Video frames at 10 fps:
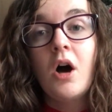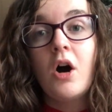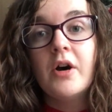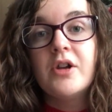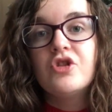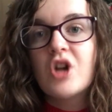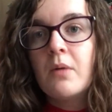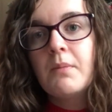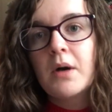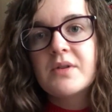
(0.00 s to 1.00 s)
I
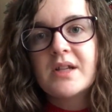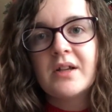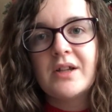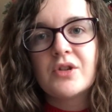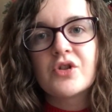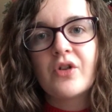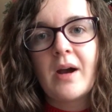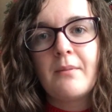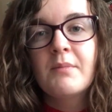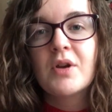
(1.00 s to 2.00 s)
don't post it on
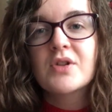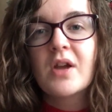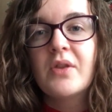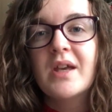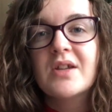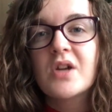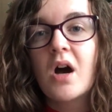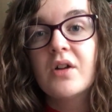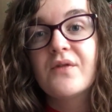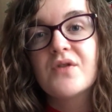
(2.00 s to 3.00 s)
Instagram because I think it's
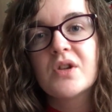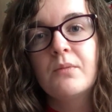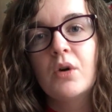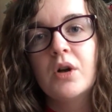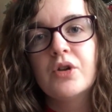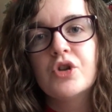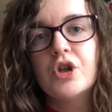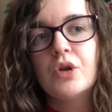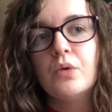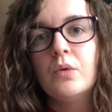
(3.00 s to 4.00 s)
harder for someone
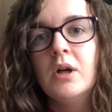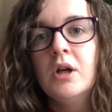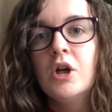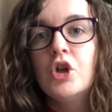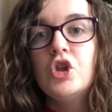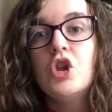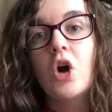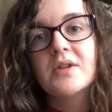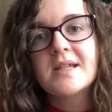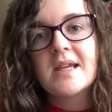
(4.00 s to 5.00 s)
to
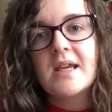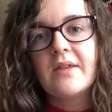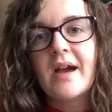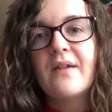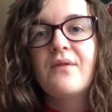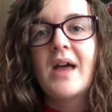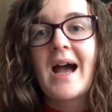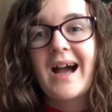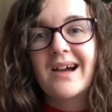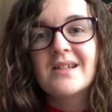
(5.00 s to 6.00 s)
not see that if they're
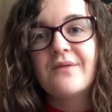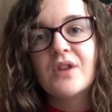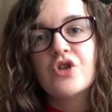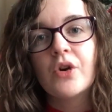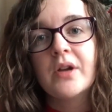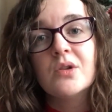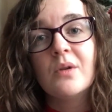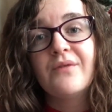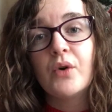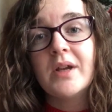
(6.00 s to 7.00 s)
actively trying to
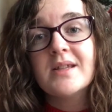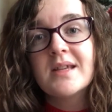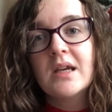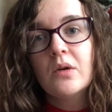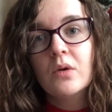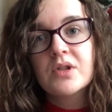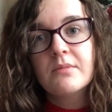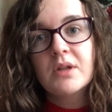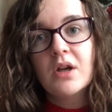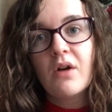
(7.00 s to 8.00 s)
avoid seeing what
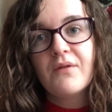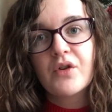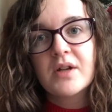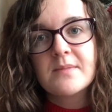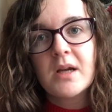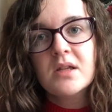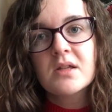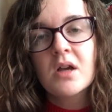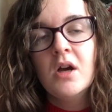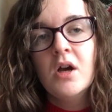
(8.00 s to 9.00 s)
somebody got for Christmas.